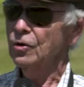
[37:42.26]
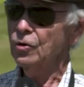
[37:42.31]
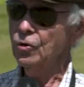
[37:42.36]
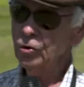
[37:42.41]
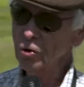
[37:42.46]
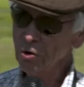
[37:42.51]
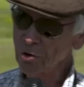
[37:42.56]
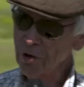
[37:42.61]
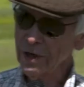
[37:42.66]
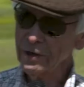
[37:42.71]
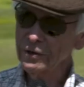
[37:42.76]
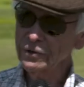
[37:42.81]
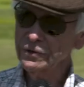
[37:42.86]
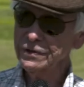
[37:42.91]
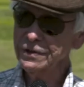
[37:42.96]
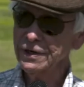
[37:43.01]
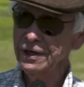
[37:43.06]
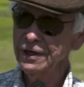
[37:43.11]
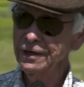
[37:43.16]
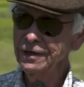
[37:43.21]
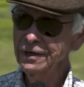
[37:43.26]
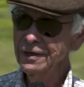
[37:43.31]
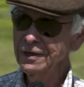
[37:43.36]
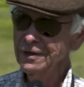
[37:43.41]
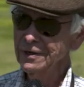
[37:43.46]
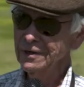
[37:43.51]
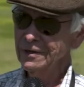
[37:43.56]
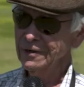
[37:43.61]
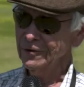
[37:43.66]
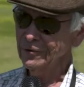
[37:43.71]
Or I could say,
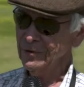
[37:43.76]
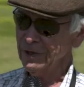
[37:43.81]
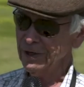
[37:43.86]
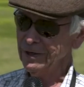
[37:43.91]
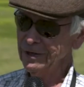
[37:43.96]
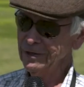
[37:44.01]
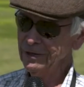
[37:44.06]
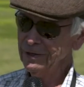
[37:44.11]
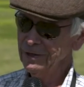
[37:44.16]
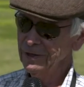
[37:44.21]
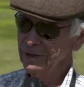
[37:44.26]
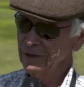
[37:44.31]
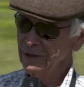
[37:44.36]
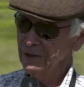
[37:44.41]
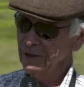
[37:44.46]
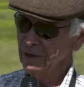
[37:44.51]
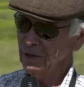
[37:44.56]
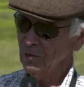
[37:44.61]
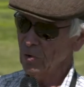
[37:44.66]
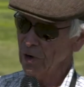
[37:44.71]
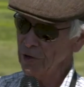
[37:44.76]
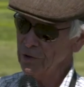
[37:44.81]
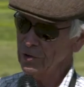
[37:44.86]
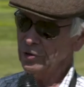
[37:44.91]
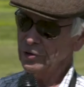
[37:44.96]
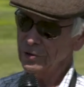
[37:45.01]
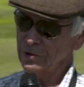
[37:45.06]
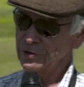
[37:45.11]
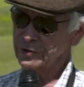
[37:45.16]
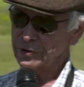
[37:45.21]
okay, one
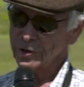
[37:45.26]
herd